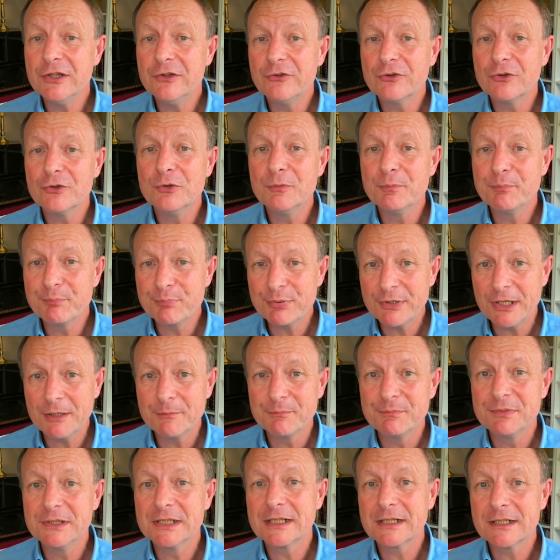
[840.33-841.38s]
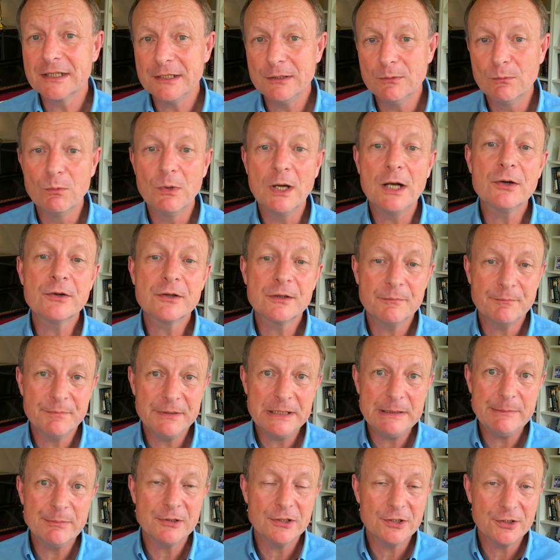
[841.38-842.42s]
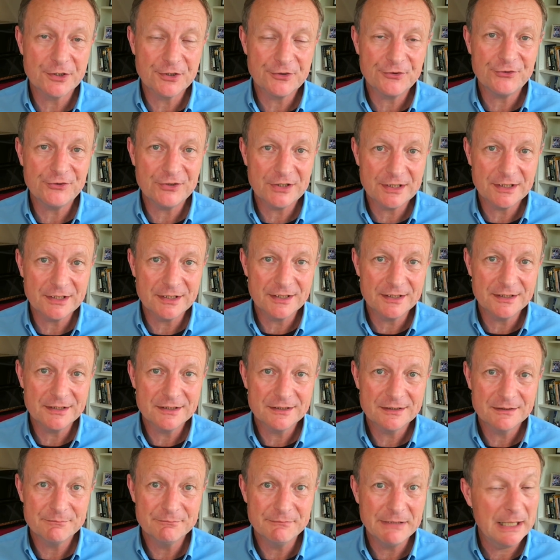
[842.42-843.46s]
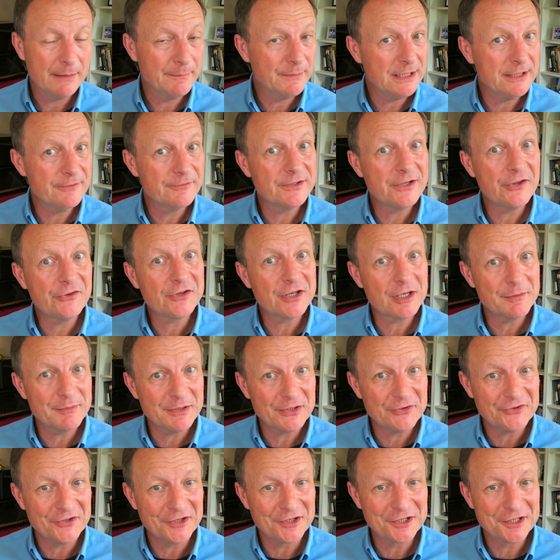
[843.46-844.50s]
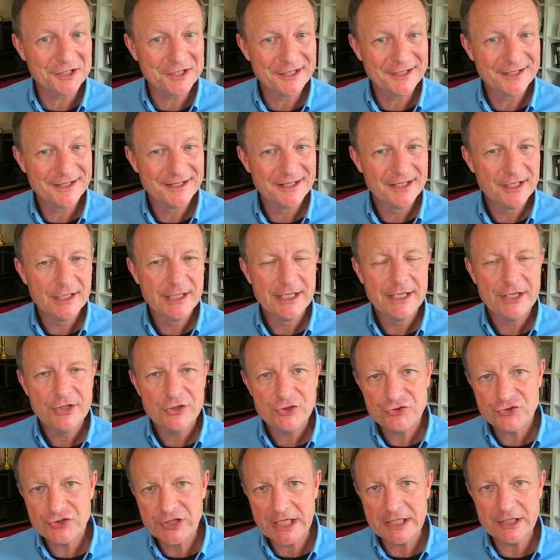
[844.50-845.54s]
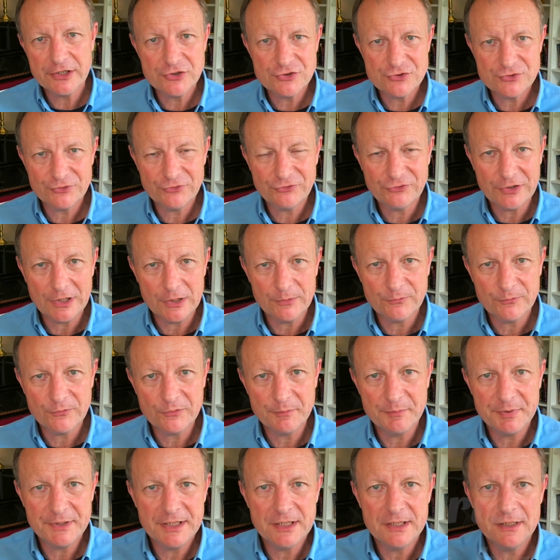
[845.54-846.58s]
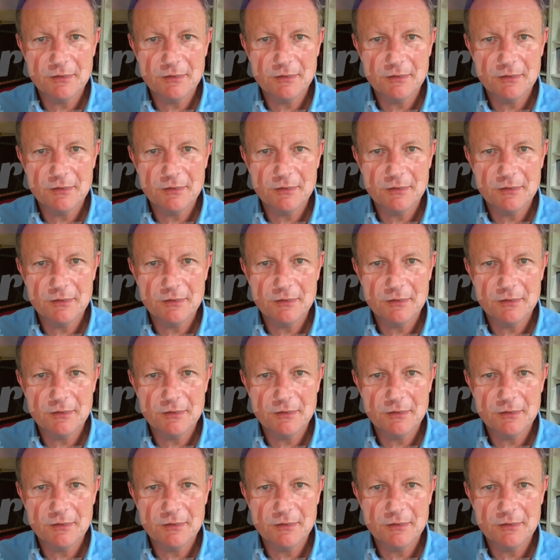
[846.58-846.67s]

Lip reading: to publicly welcome people on a Sunday, maybe even this coming Sunday, challenge yourself to be